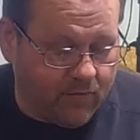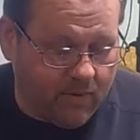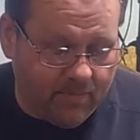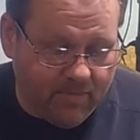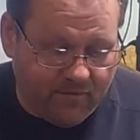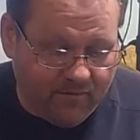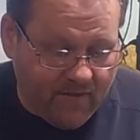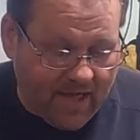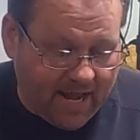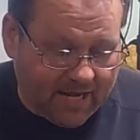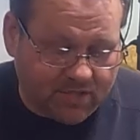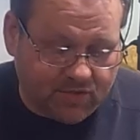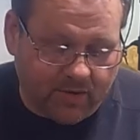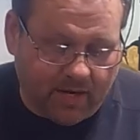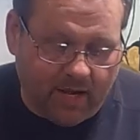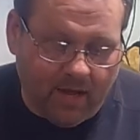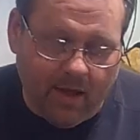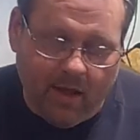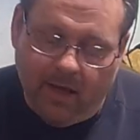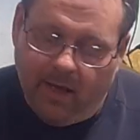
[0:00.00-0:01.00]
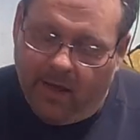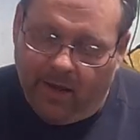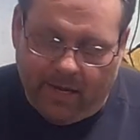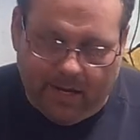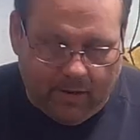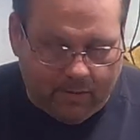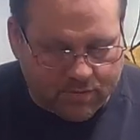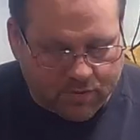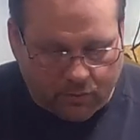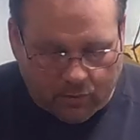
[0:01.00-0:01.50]
from the factory.
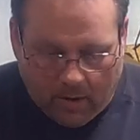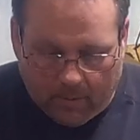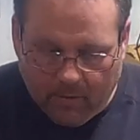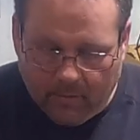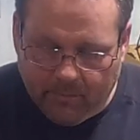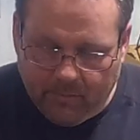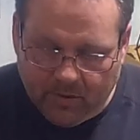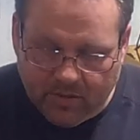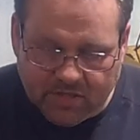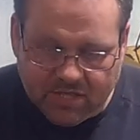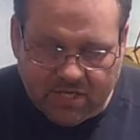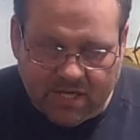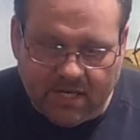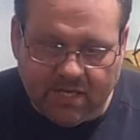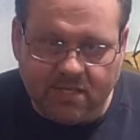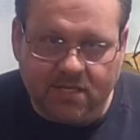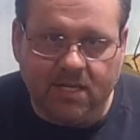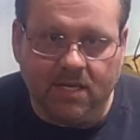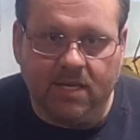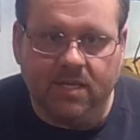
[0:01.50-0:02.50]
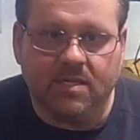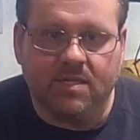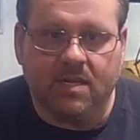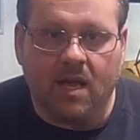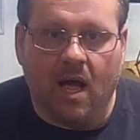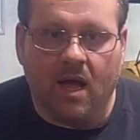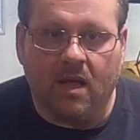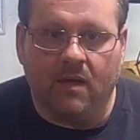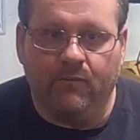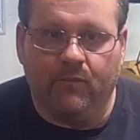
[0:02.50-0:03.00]
You know, it was rubber bushings in its
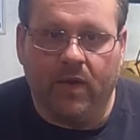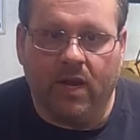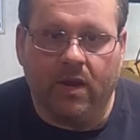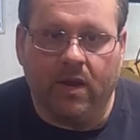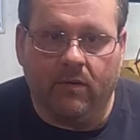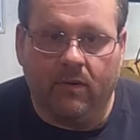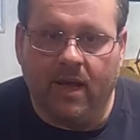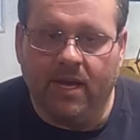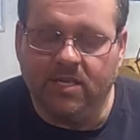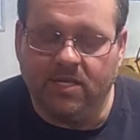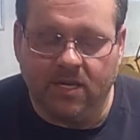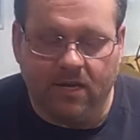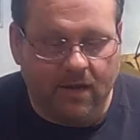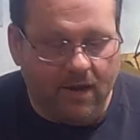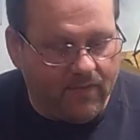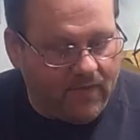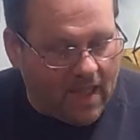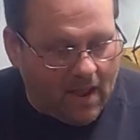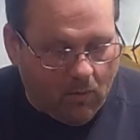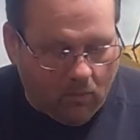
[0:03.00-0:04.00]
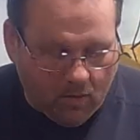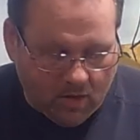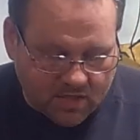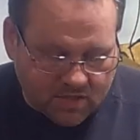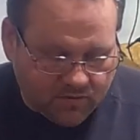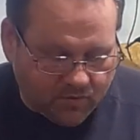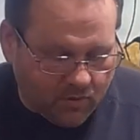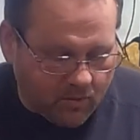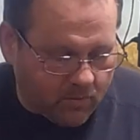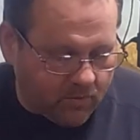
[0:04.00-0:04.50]
stock configuration, and that
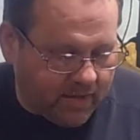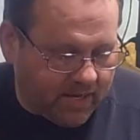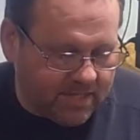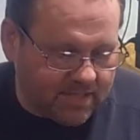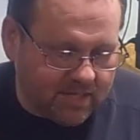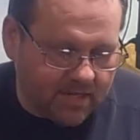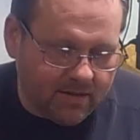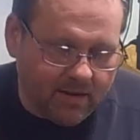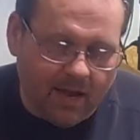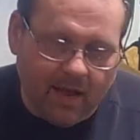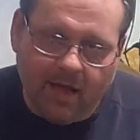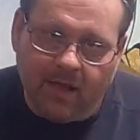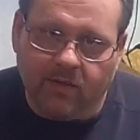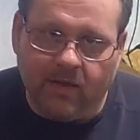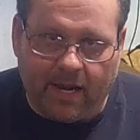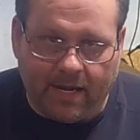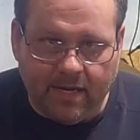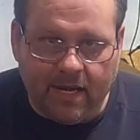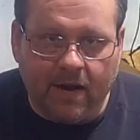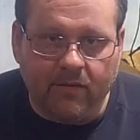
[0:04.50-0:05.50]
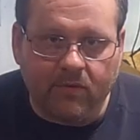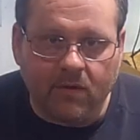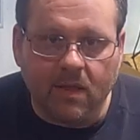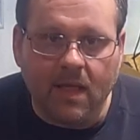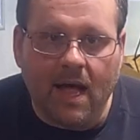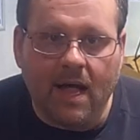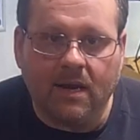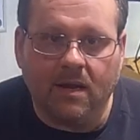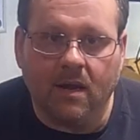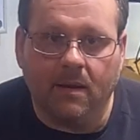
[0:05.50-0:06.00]
was for a reason. They never
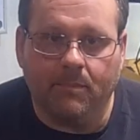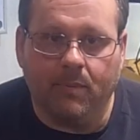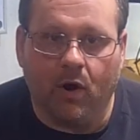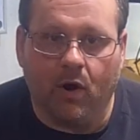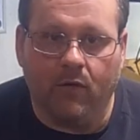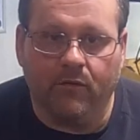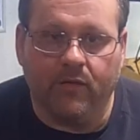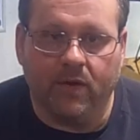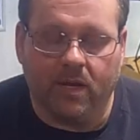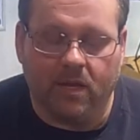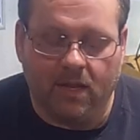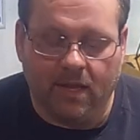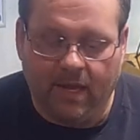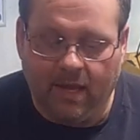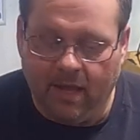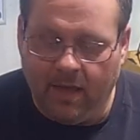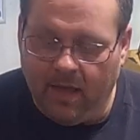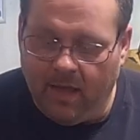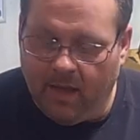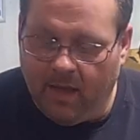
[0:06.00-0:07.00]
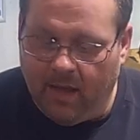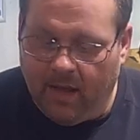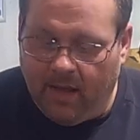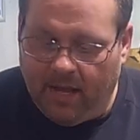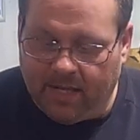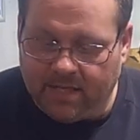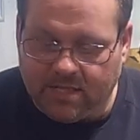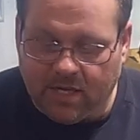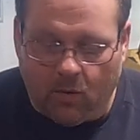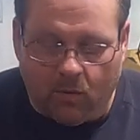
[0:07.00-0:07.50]
line up perfectly.
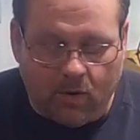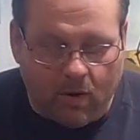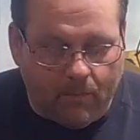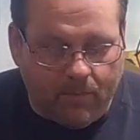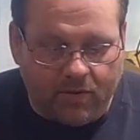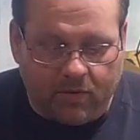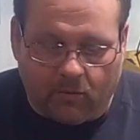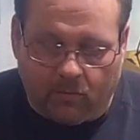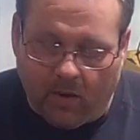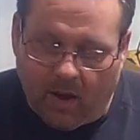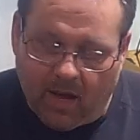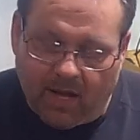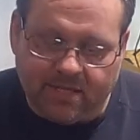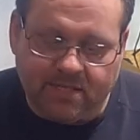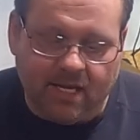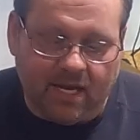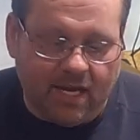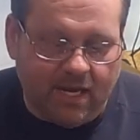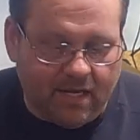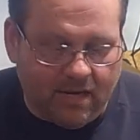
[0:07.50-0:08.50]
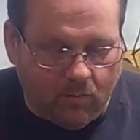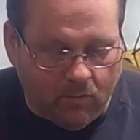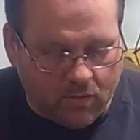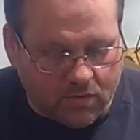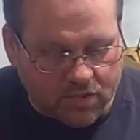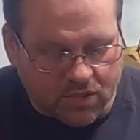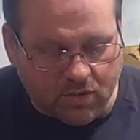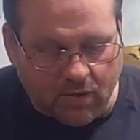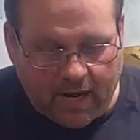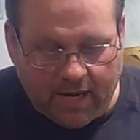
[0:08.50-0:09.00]
And so we're gonna put the rods in and we'll
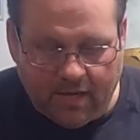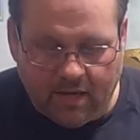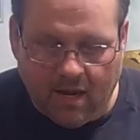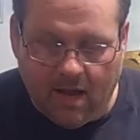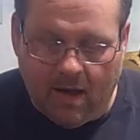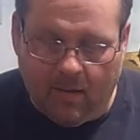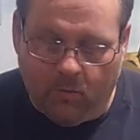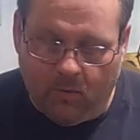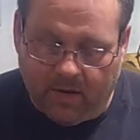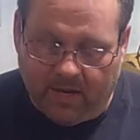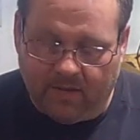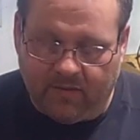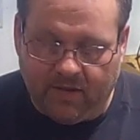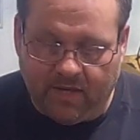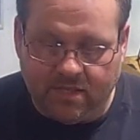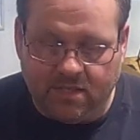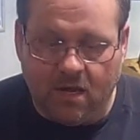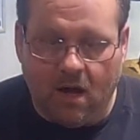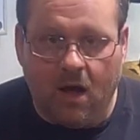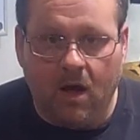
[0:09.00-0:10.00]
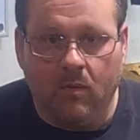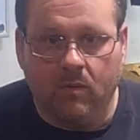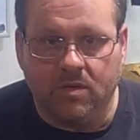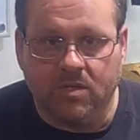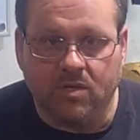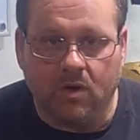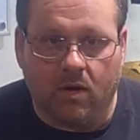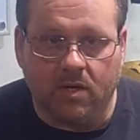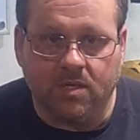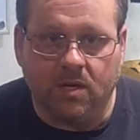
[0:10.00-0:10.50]
straighten up, we'll get these on, we'll
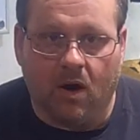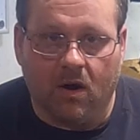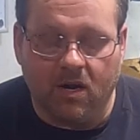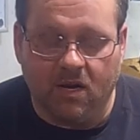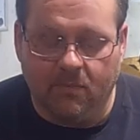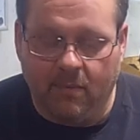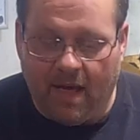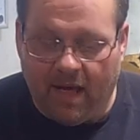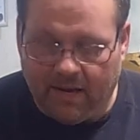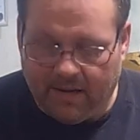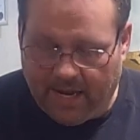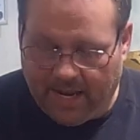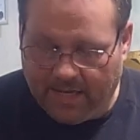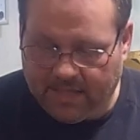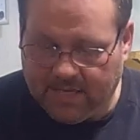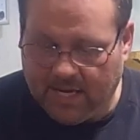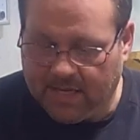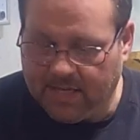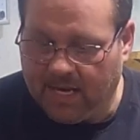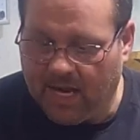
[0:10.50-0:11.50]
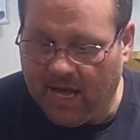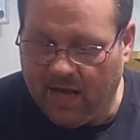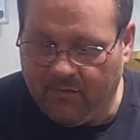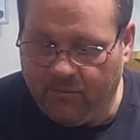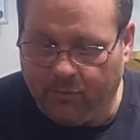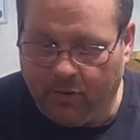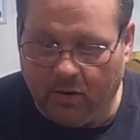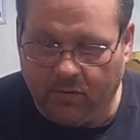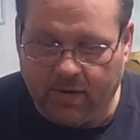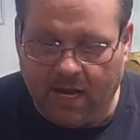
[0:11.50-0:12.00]
start talking about
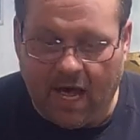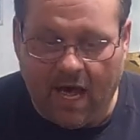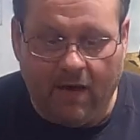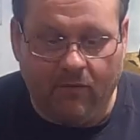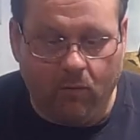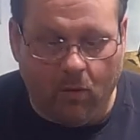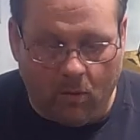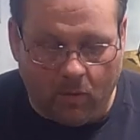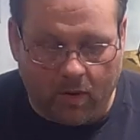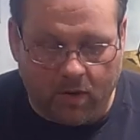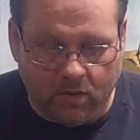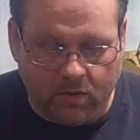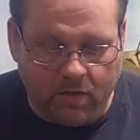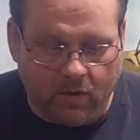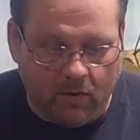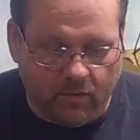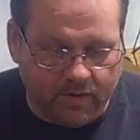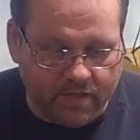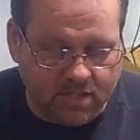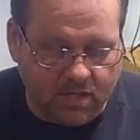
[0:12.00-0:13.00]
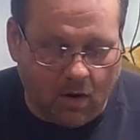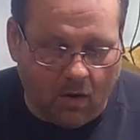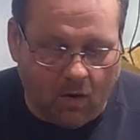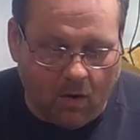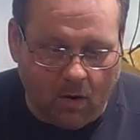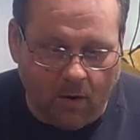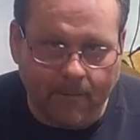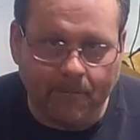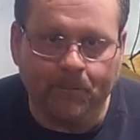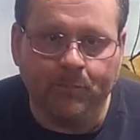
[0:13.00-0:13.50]
anti-dive, pro-dive, what we're gonna do on this
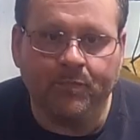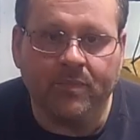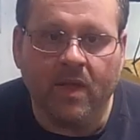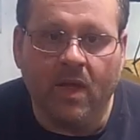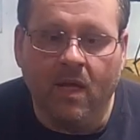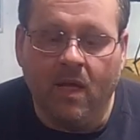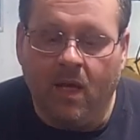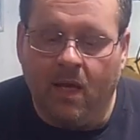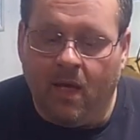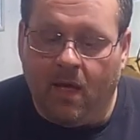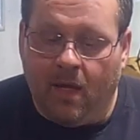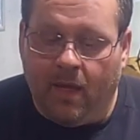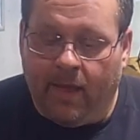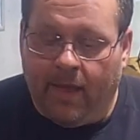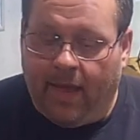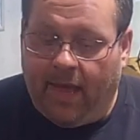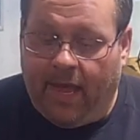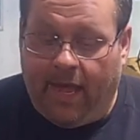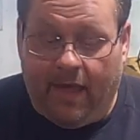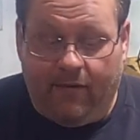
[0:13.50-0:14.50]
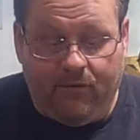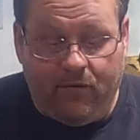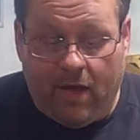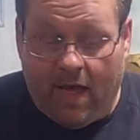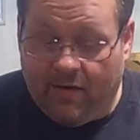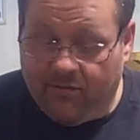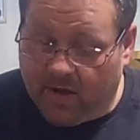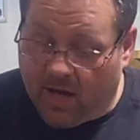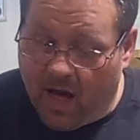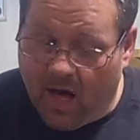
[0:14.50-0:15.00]
car. If you
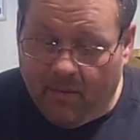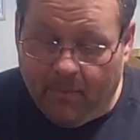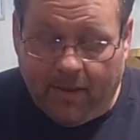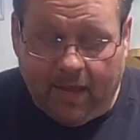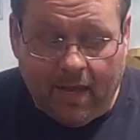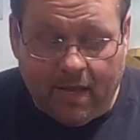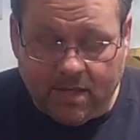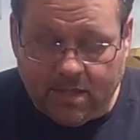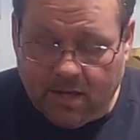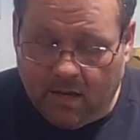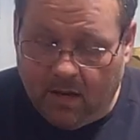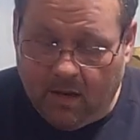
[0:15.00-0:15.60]
have a comment,